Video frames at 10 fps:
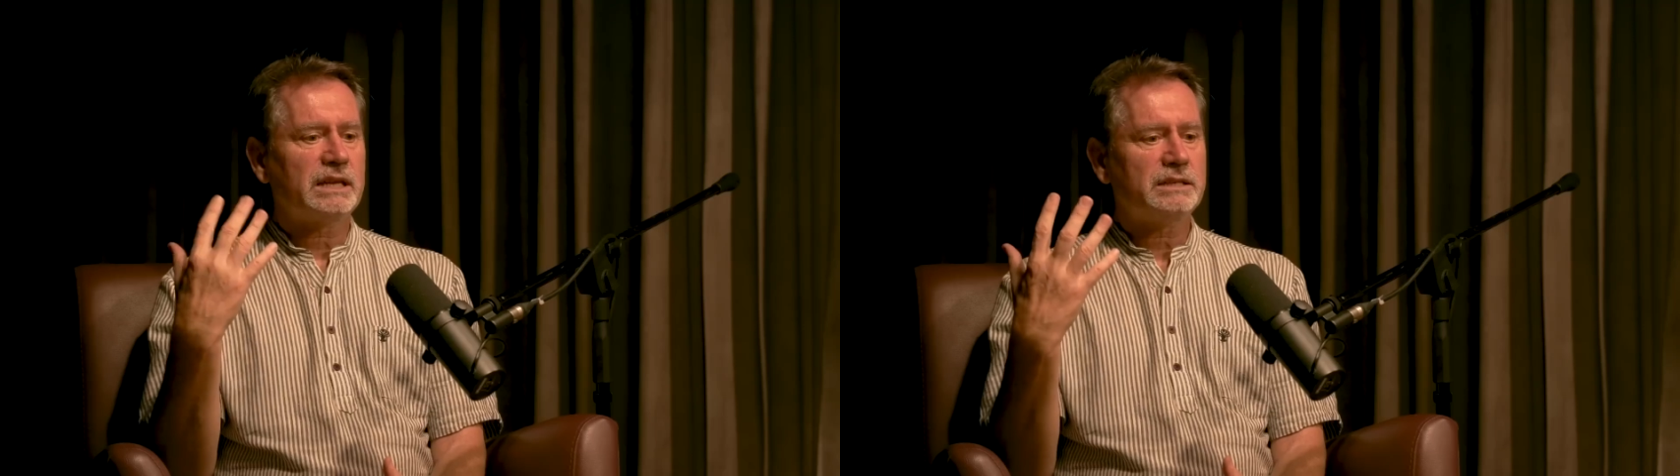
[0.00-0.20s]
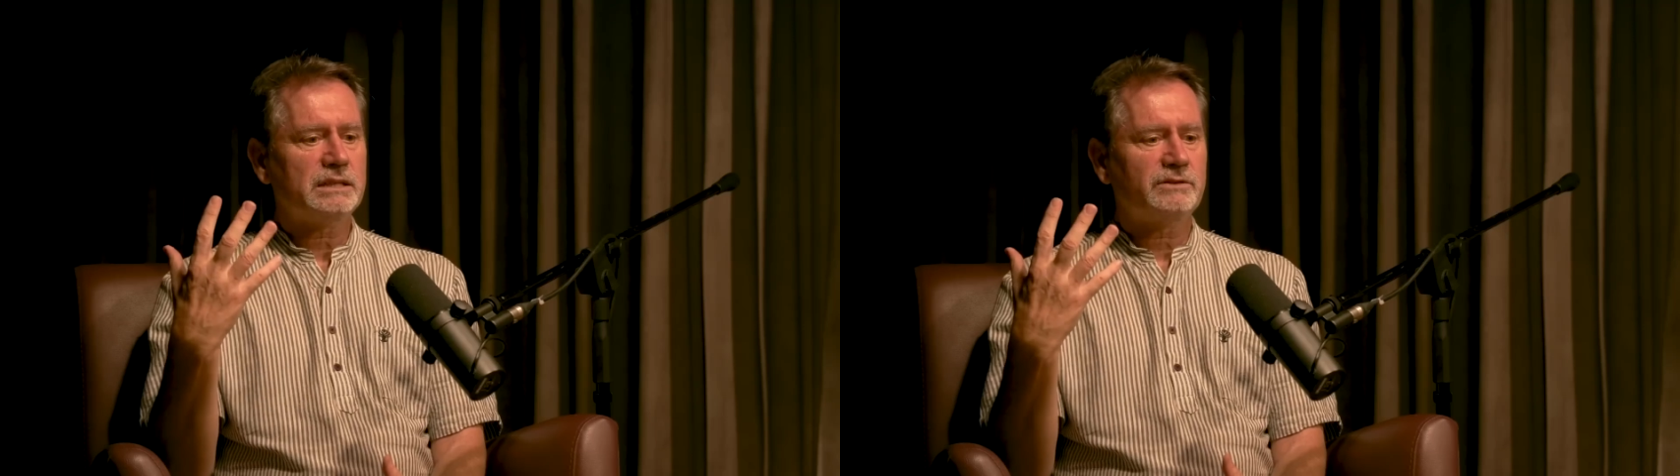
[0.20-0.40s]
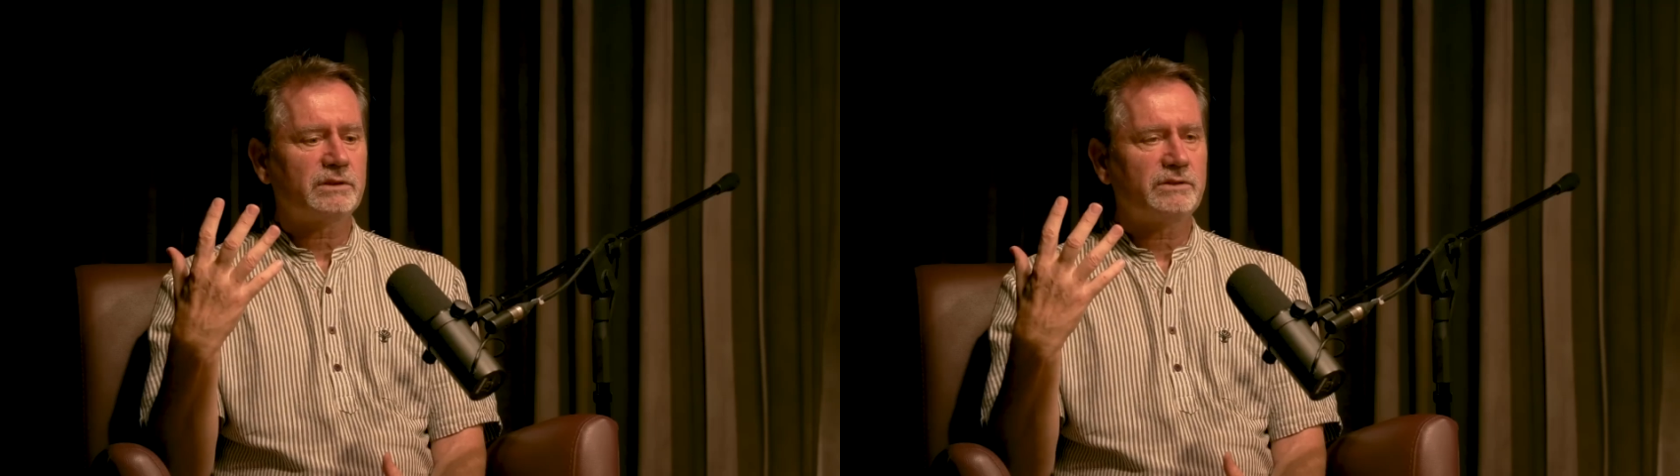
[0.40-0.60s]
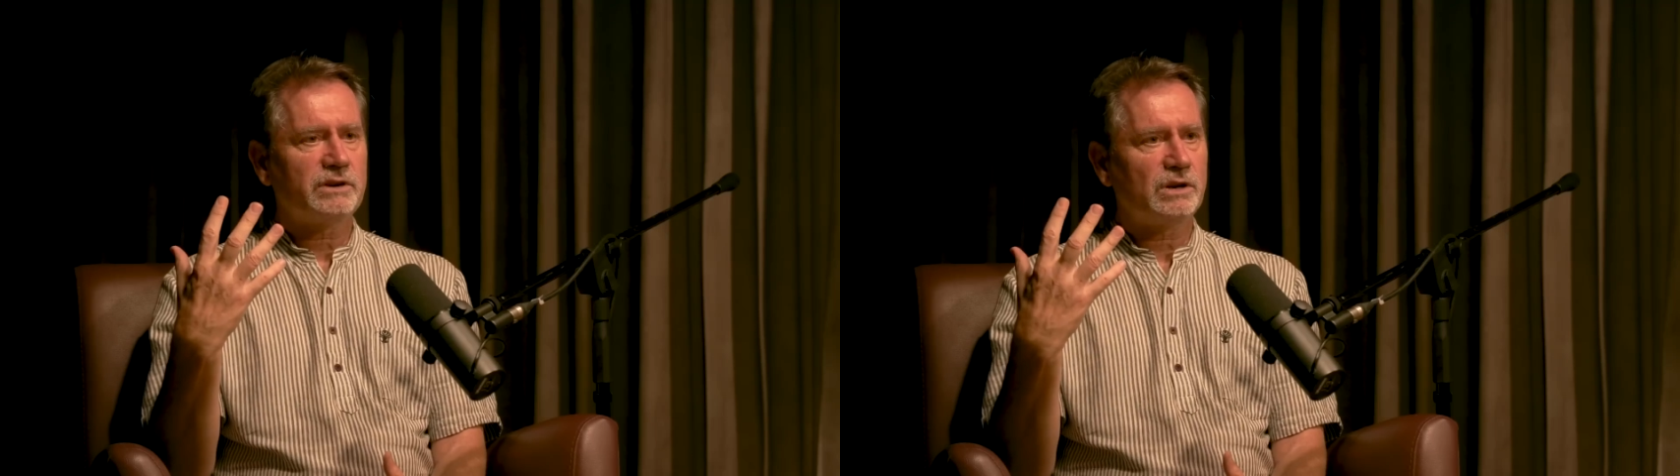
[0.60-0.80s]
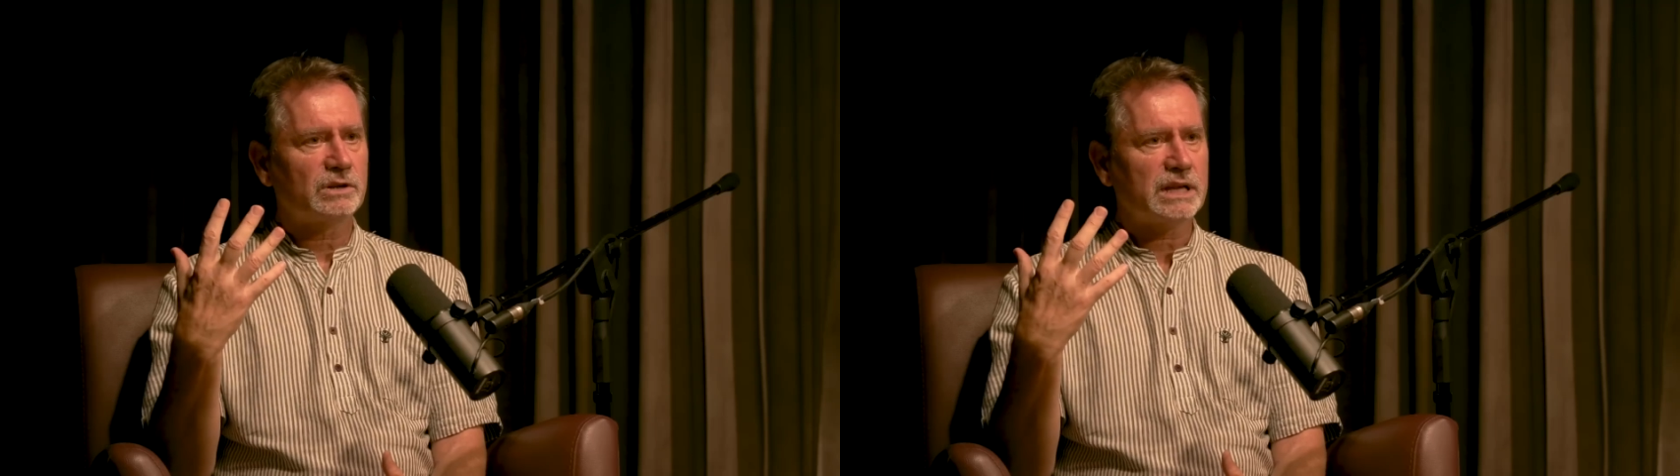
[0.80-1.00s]
easy for a
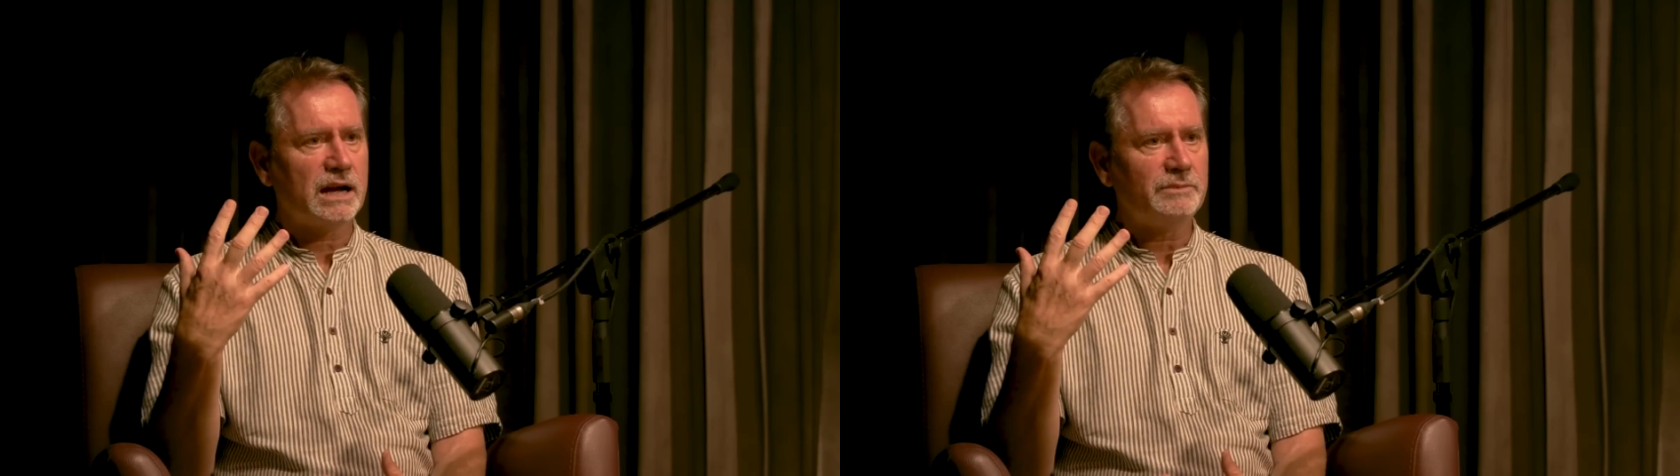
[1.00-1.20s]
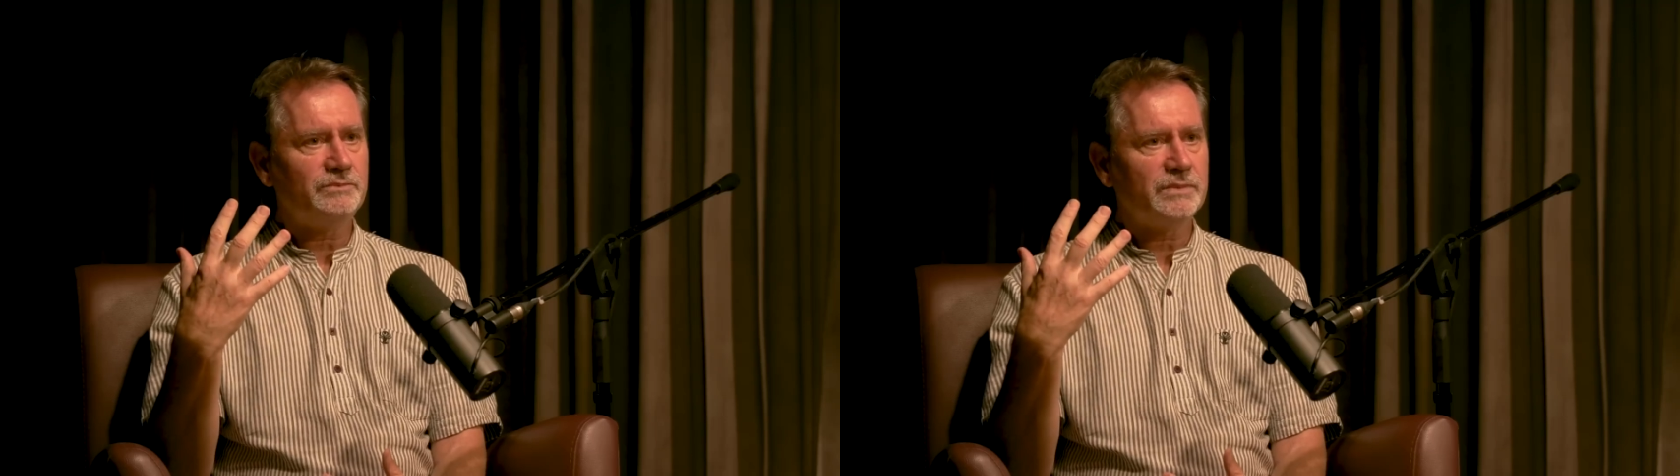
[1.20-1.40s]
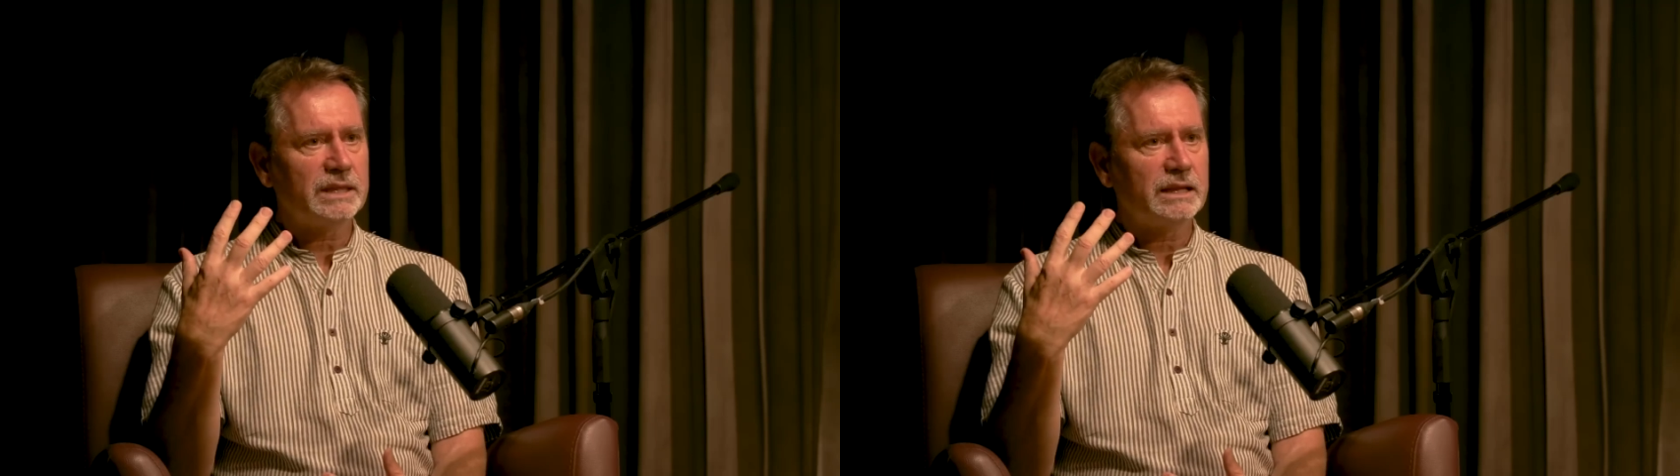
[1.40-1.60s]
very long time,